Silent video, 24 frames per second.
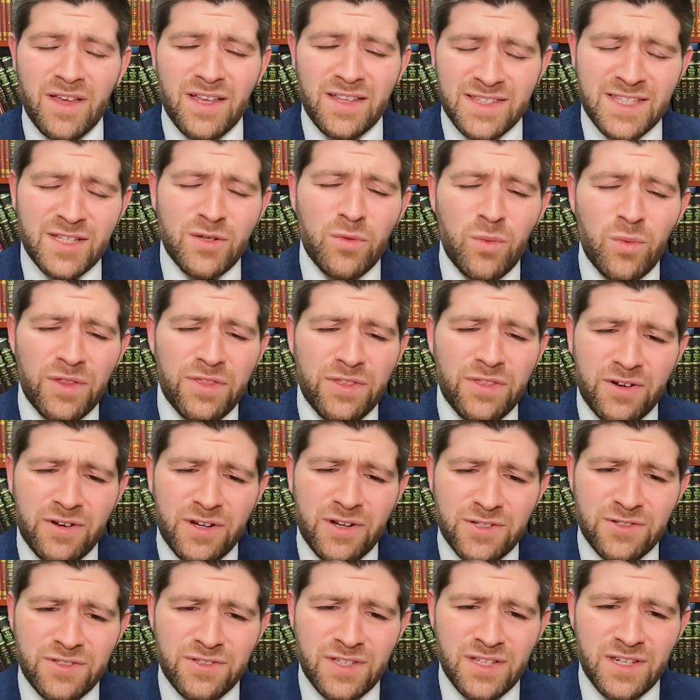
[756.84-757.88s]
what they're
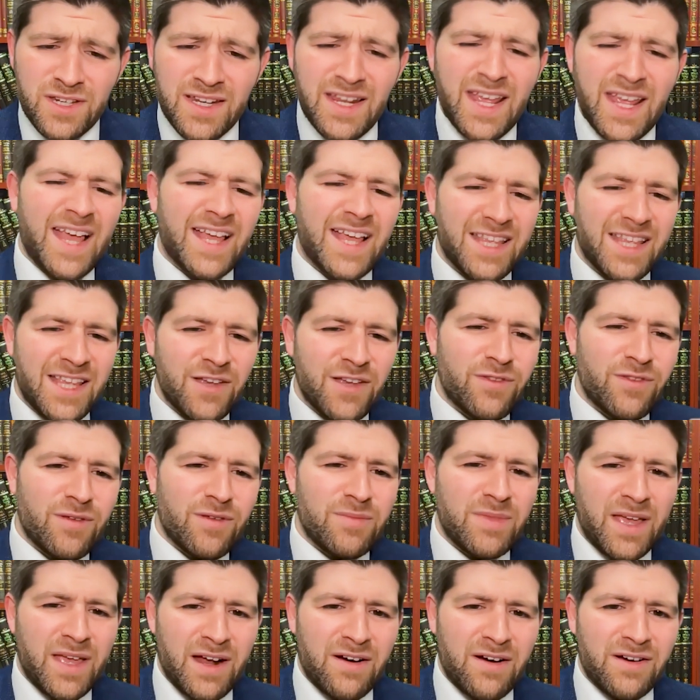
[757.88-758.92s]
interested in and give them
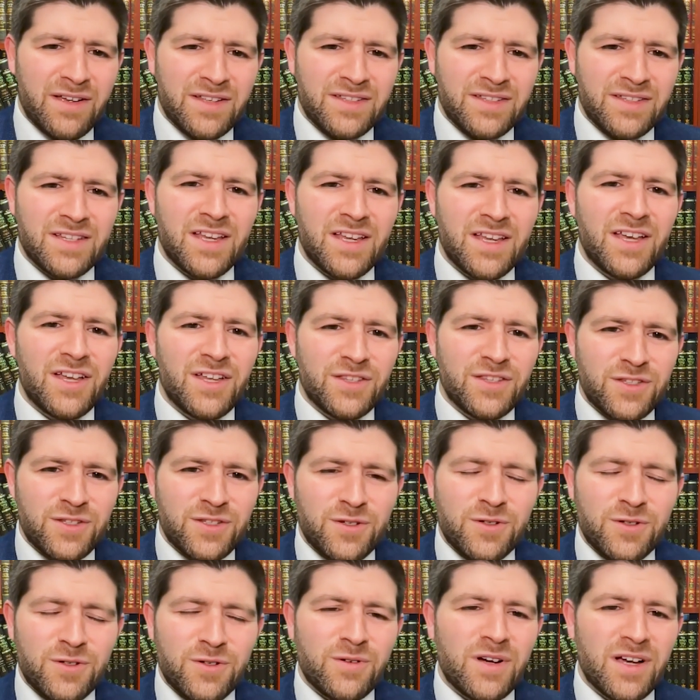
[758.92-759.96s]
the areas
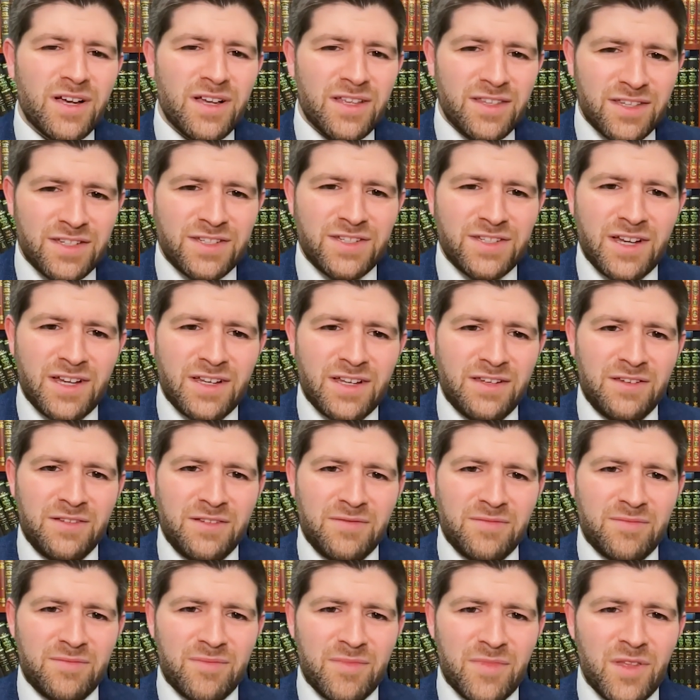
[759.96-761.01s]
to shine.
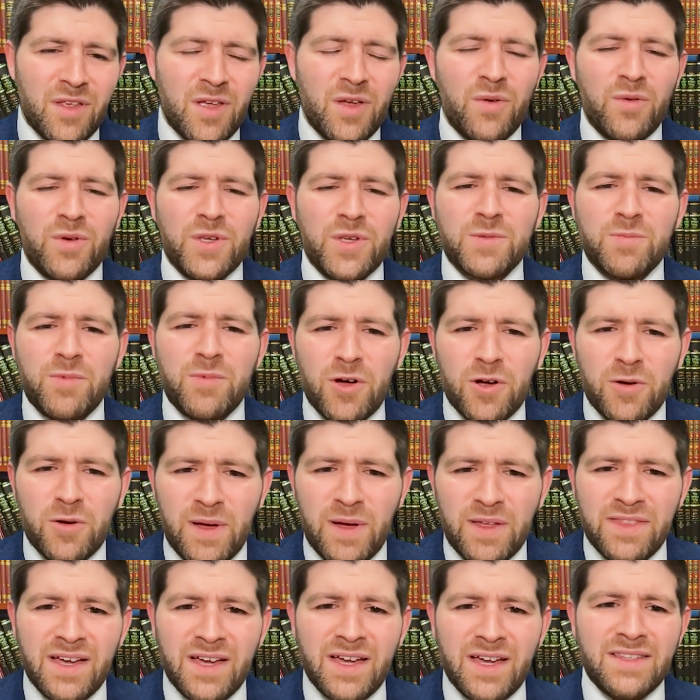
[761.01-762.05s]
We spoke about
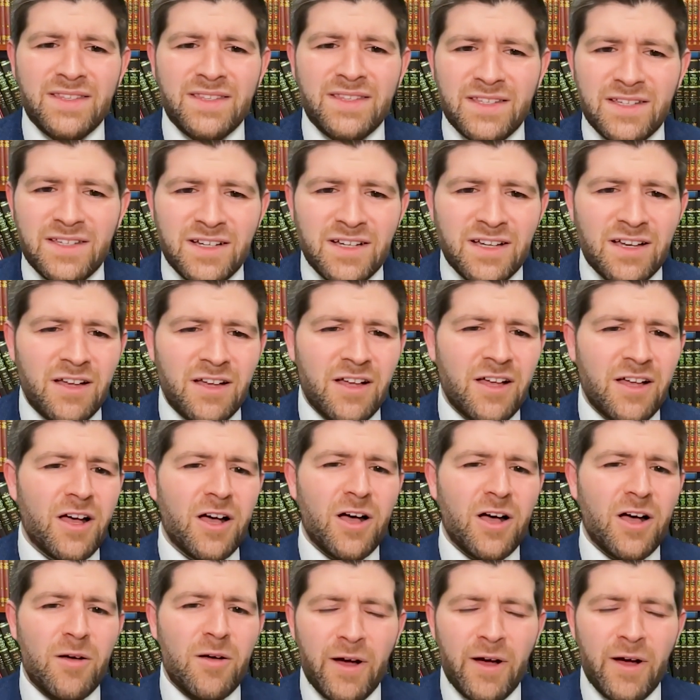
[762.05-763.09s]
the idea
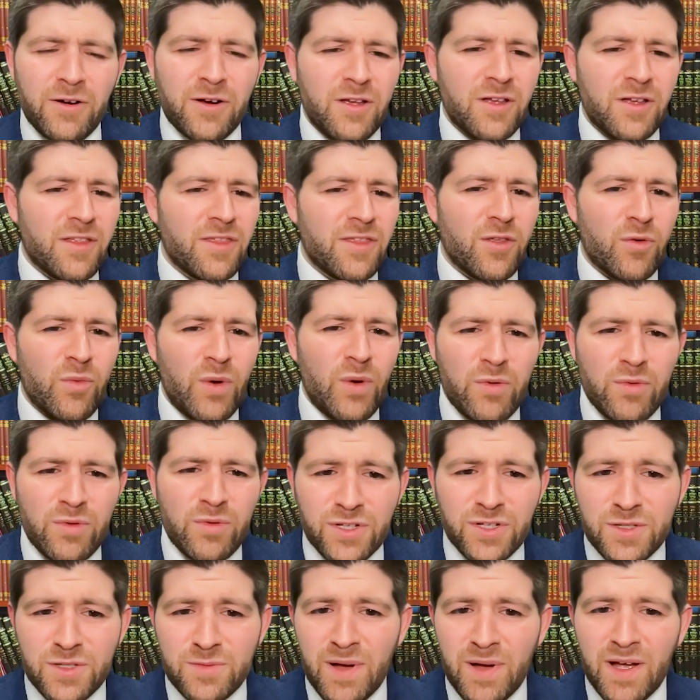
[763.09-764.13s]
about the way we
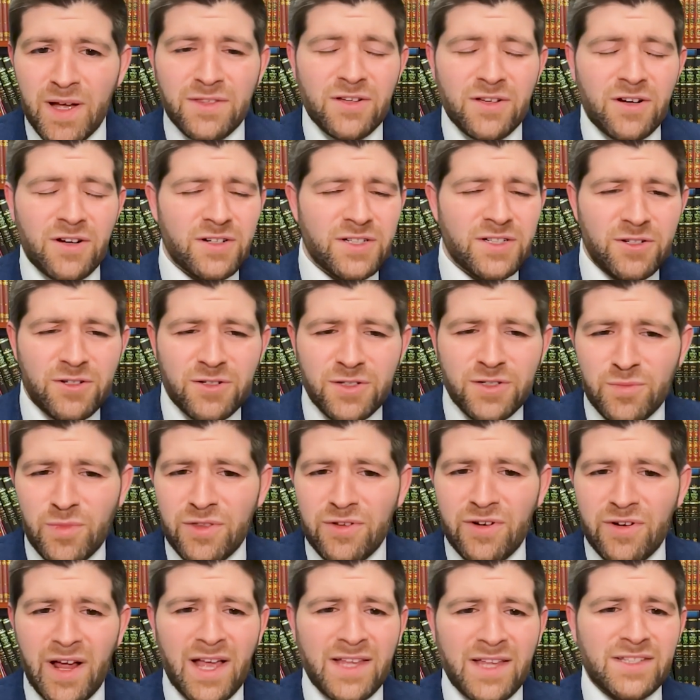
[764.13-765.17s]
respond to our children when
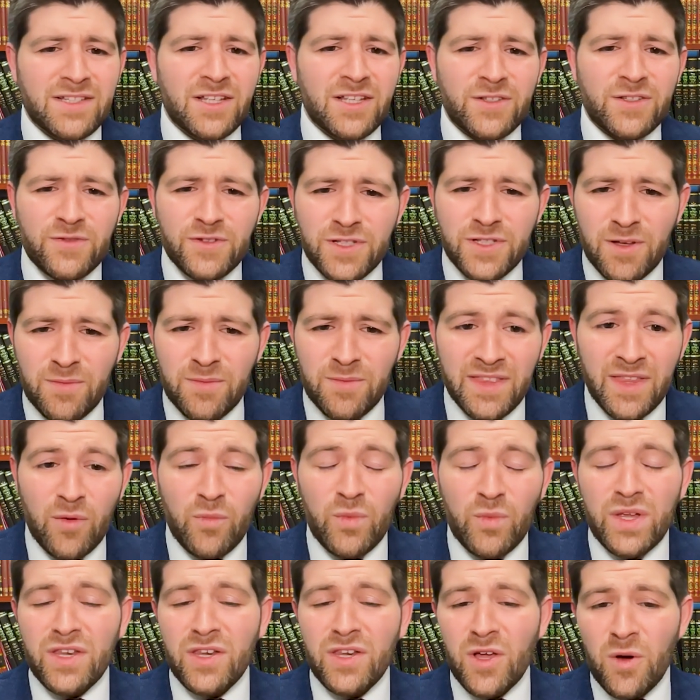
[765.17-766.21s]
they're asking us for something that
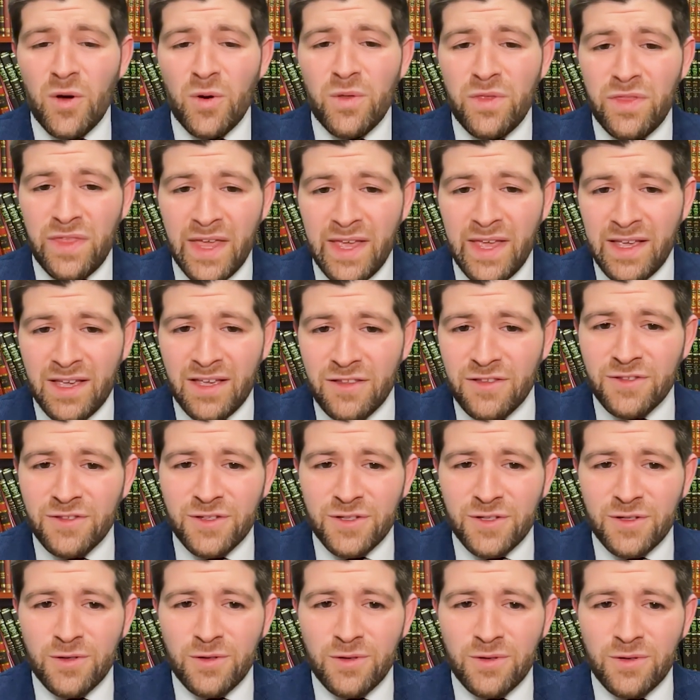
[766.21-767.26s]
we know they can
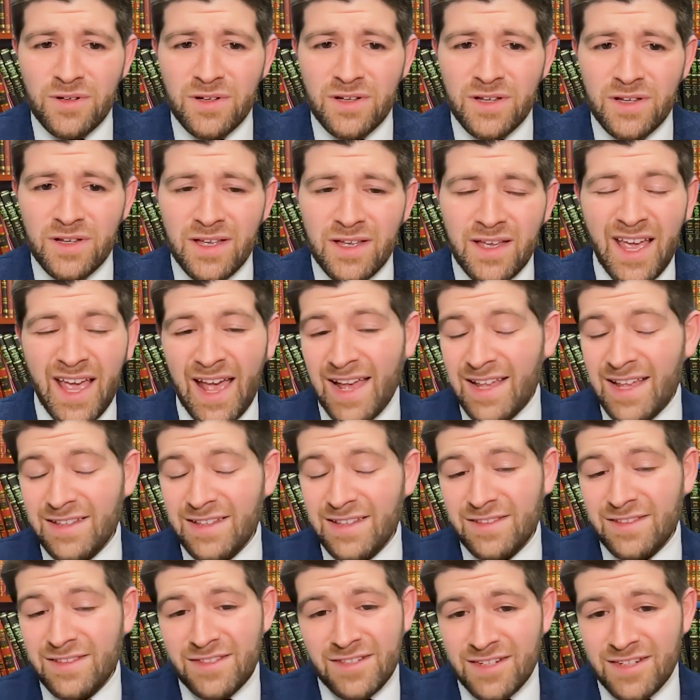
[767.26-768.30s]
do,
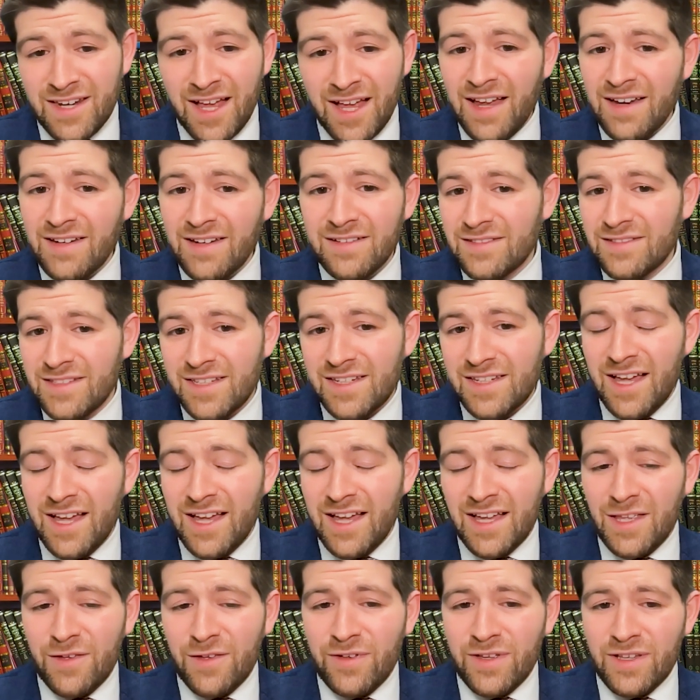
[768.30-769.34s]
and to not
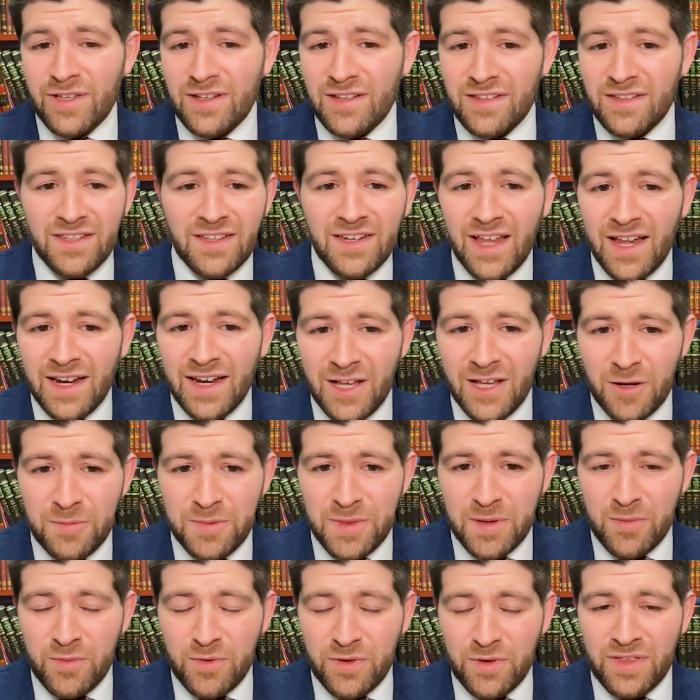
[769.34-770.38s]
give in, to not help
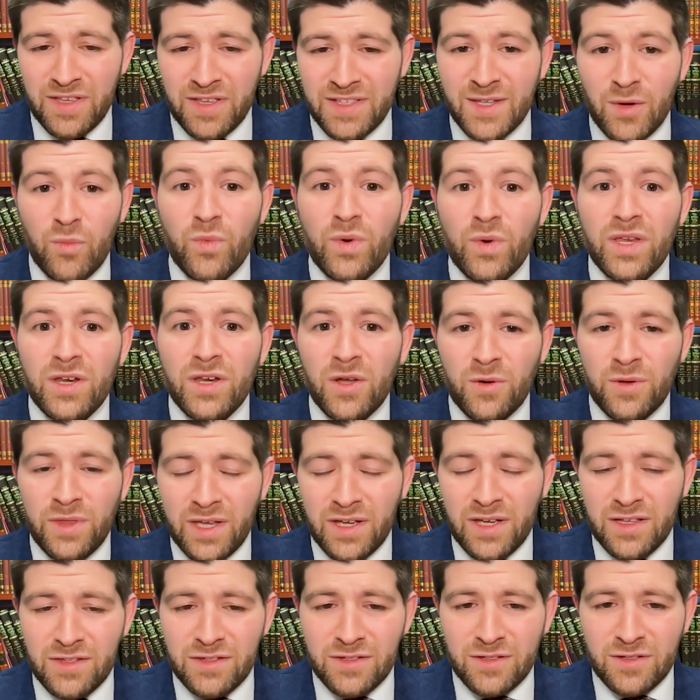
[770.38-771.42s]
them with things that we know they
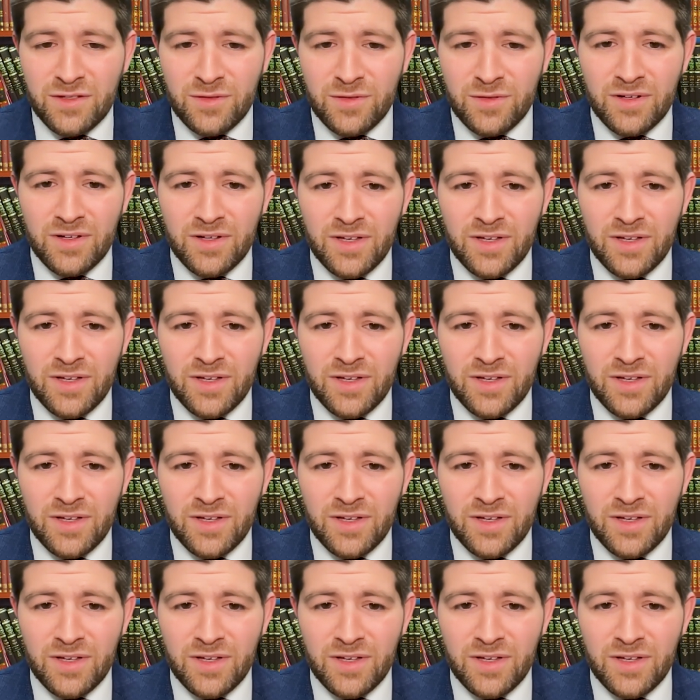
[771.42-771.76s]
can do,